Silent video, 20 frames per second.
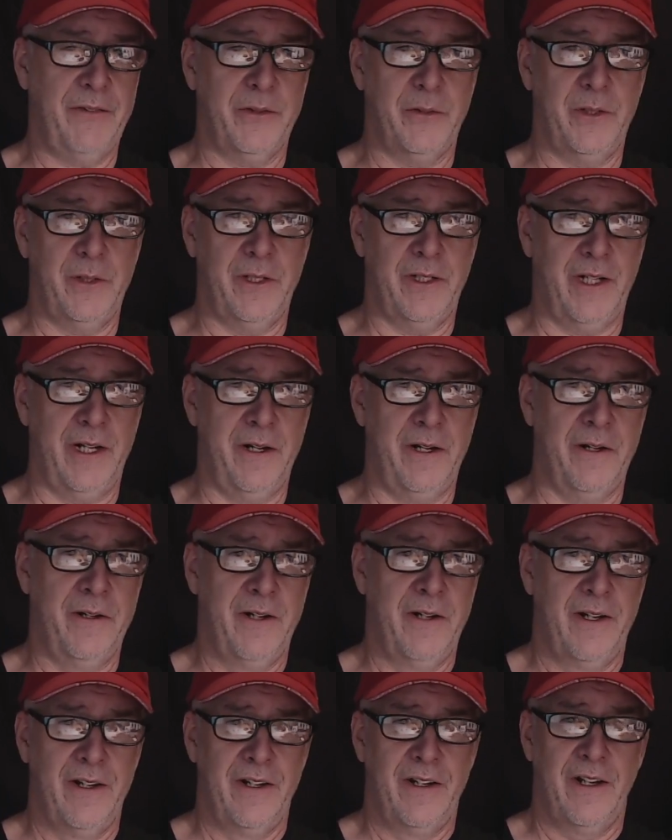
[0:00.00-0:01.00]
So he and I are
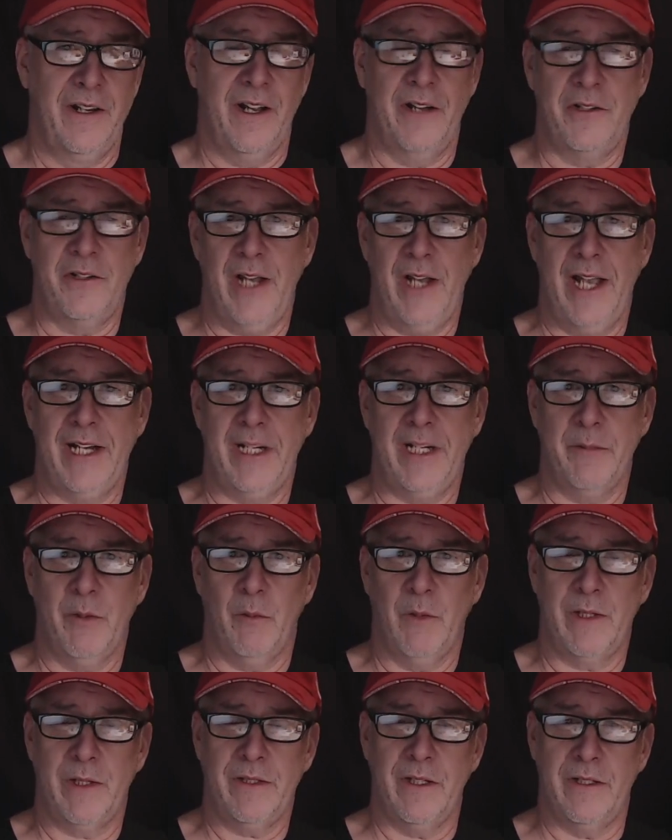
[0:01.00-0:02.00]
uh, chatting about
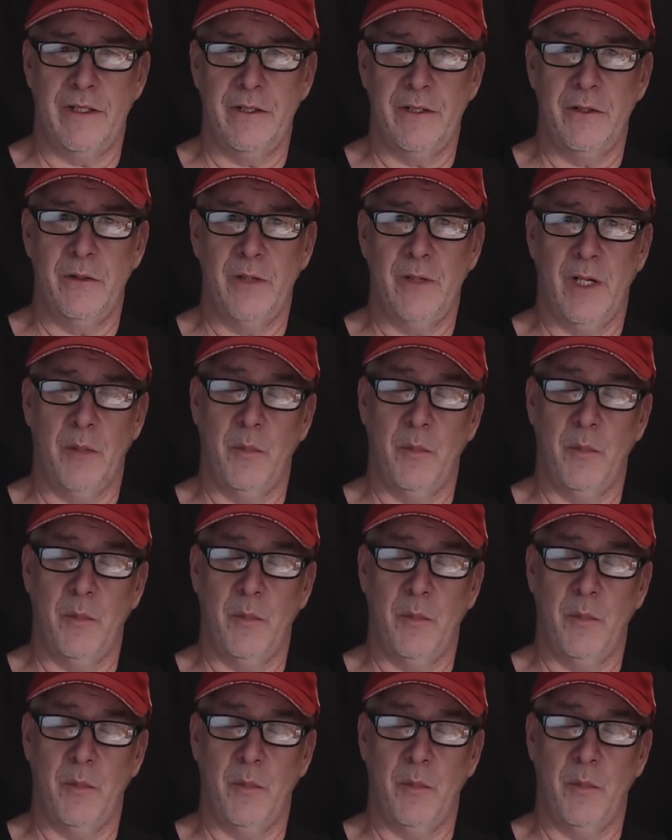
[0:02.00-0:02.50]
what to do.